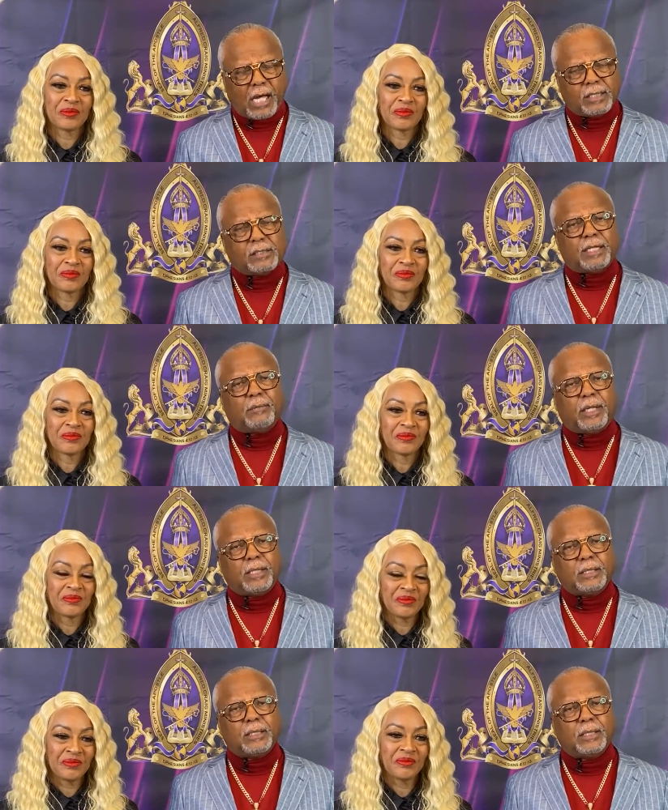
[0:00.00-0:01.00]
Speaker 1: God is in
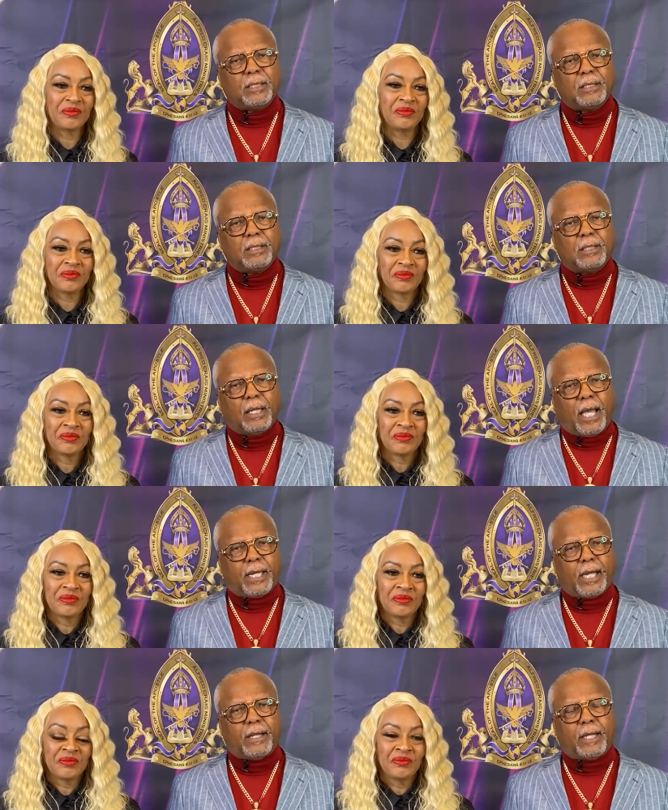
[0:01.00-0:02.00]
me, mm-hmm
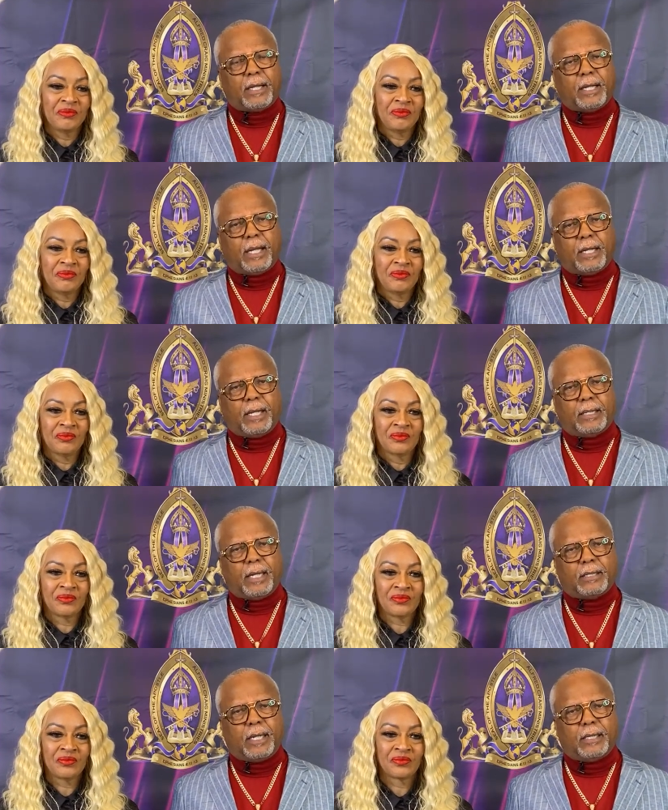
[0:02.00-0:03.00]
and, and, and, and,
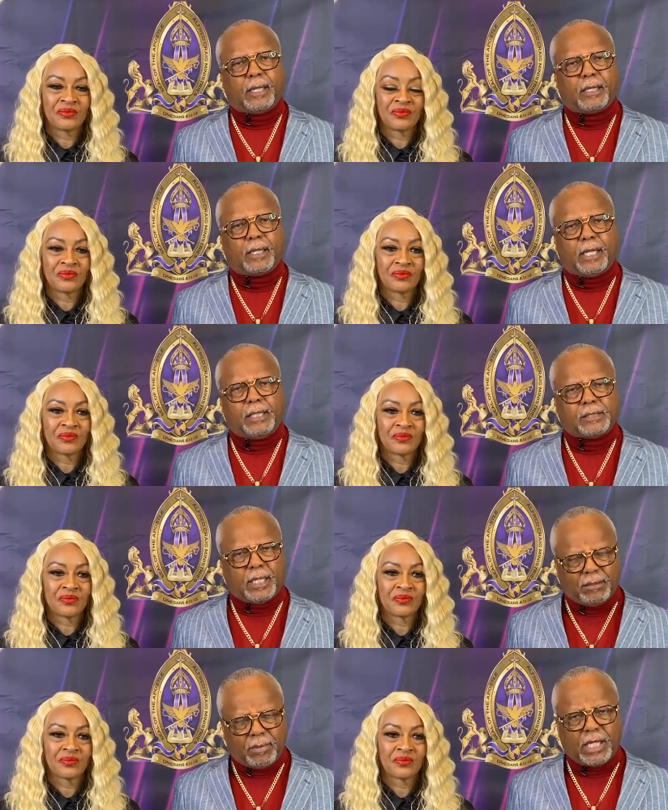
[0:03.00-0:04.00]
and, and, and he's
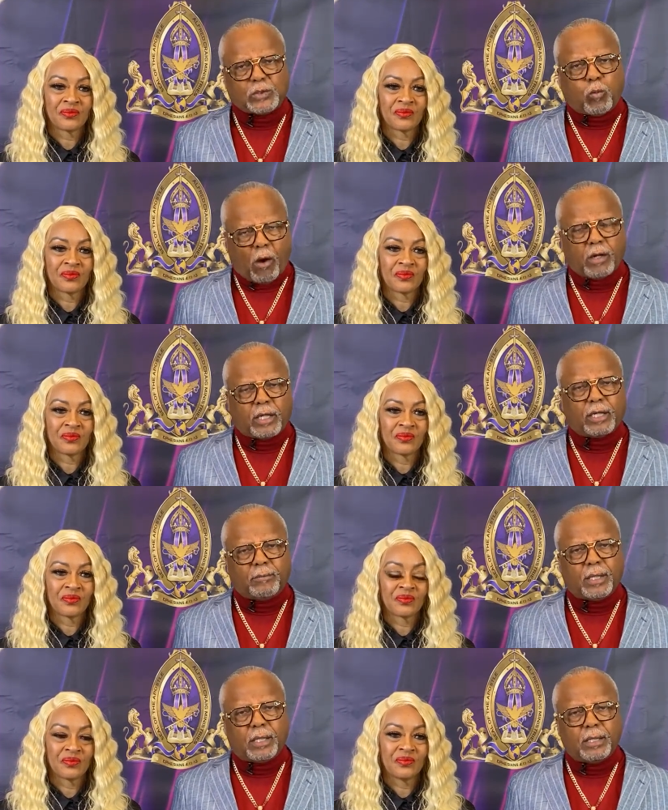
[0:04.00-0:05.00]
in me, he's walking
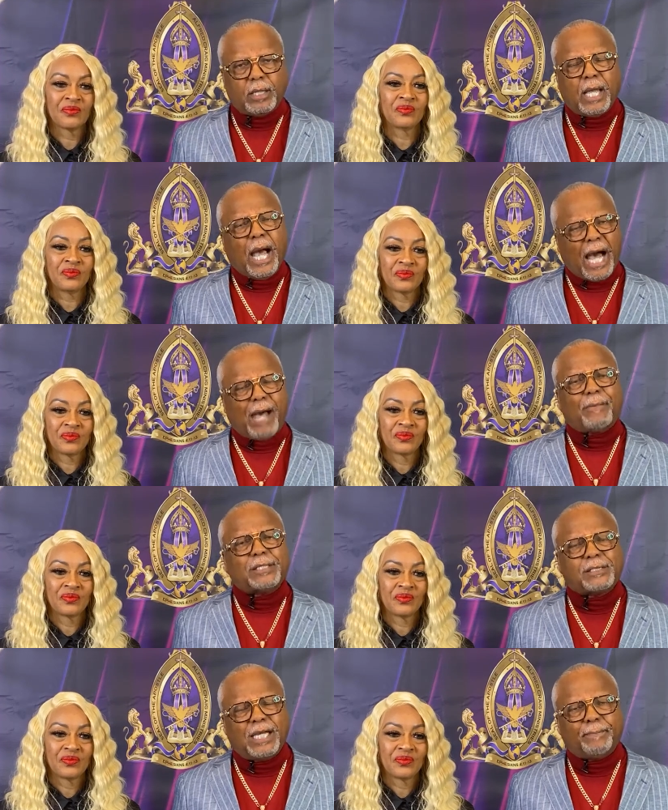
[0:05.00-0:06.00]
in me, mm-hmm. I'm
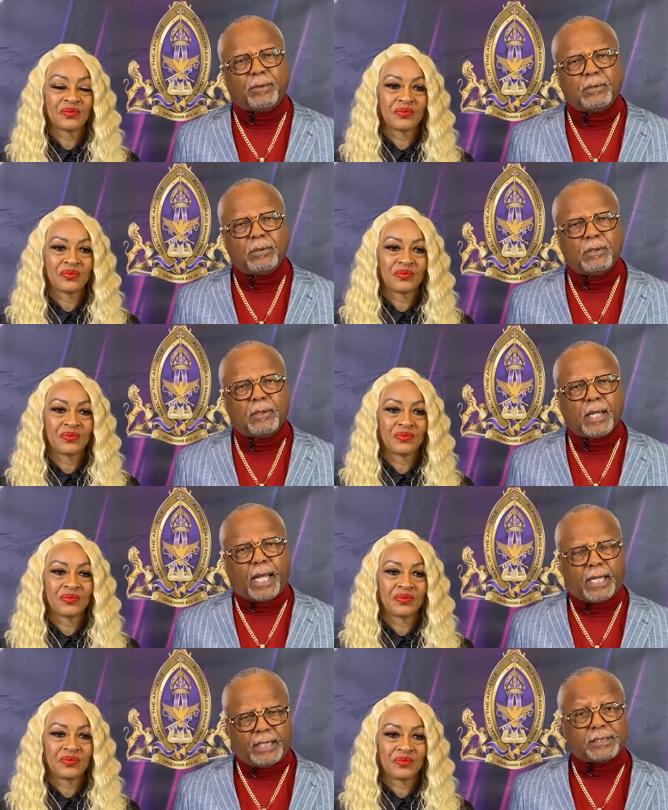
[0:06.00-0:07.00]
in his temple,
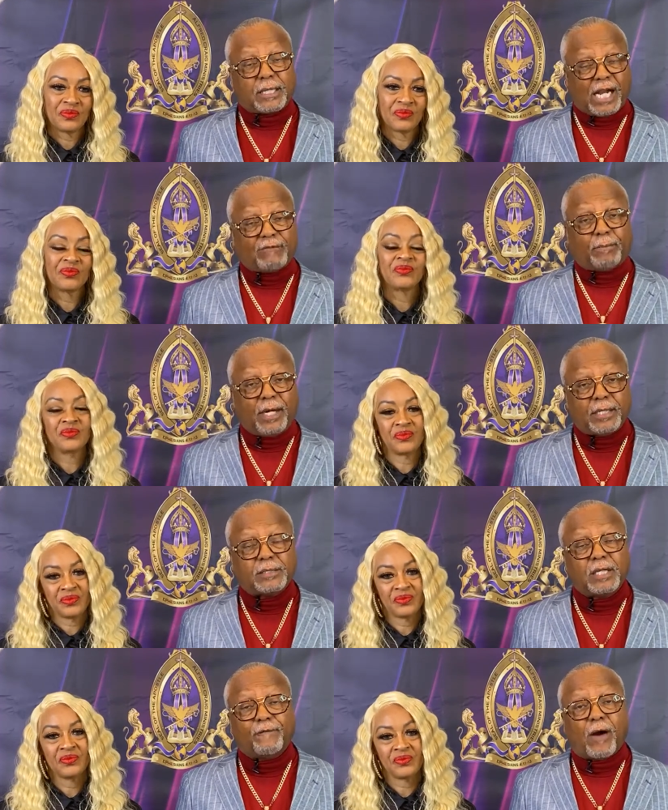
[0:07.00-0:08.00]
and he's a God of
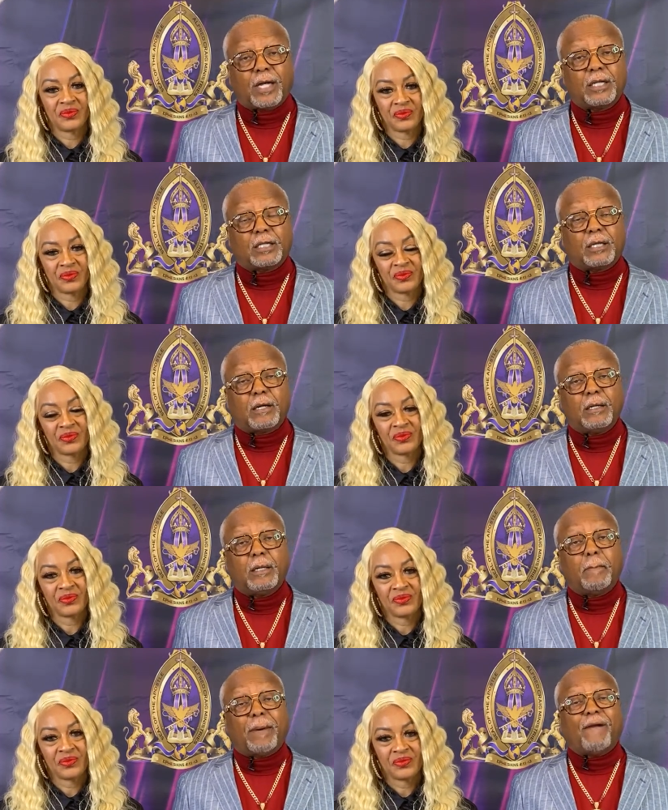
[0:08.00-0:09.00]
abundance, therefore I can declare
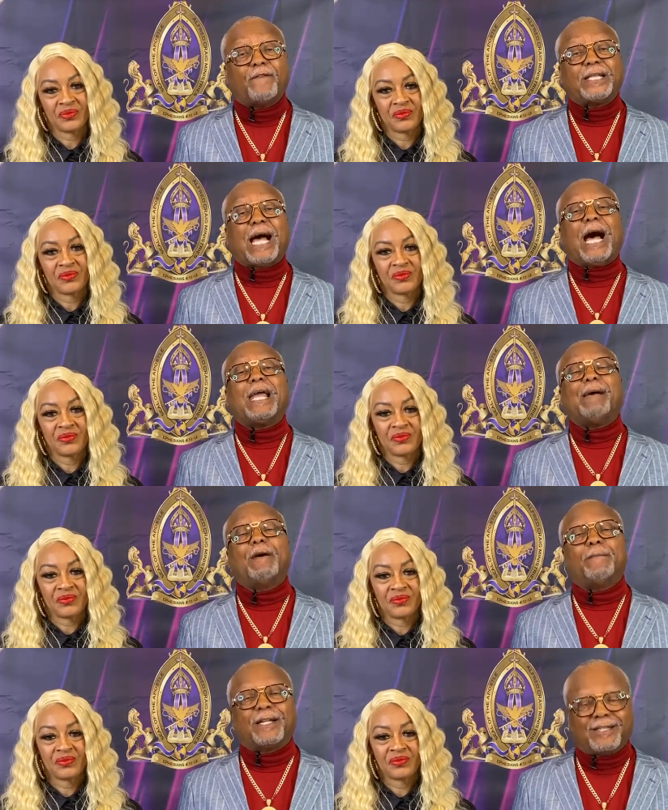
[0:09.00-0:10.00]
by faith I
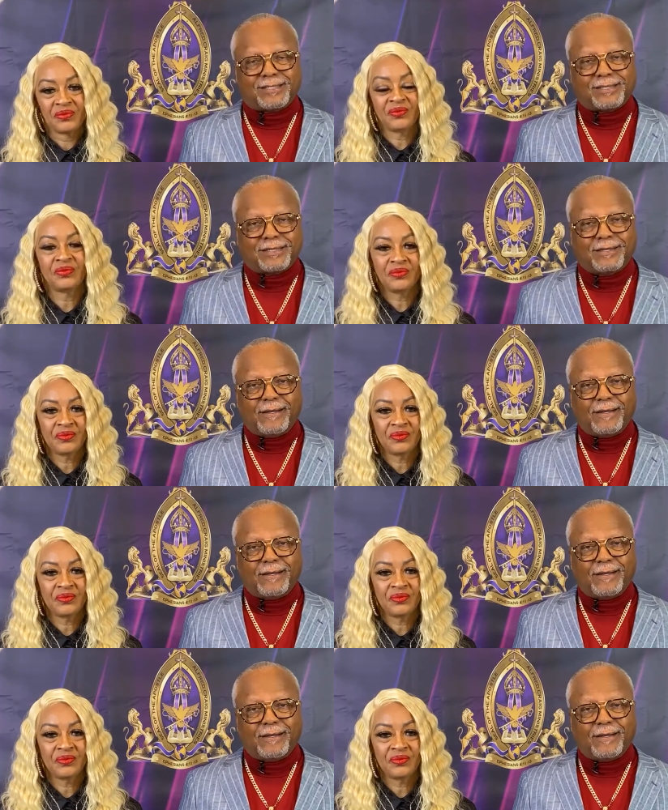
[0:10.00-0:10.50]
am abundance.